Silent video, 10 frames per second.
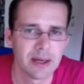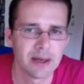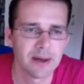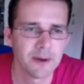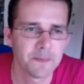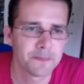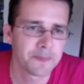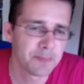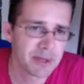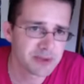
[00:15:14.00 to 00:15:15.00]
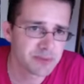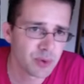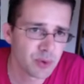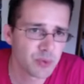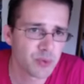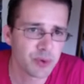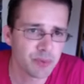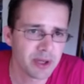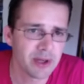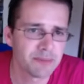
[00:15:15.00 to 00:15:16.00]
Um, best move would
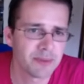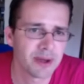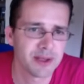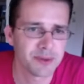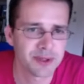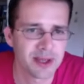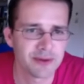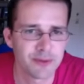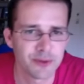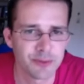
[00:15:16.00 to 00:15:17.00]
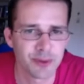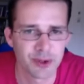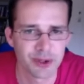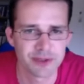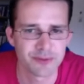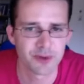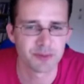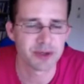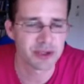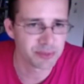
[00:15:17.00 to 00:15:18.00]
be, and you would get full points for
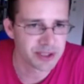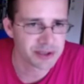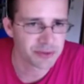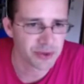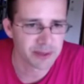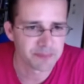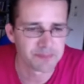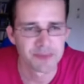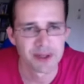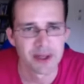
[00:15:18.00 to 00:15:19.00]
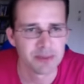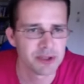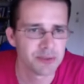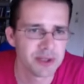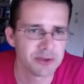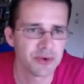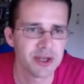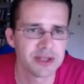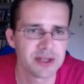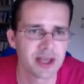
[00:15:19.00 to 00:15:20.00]
bishop d3. Bishop
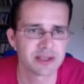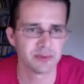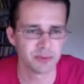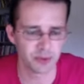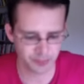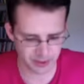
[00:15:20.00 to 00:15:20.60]
d3 is excellent move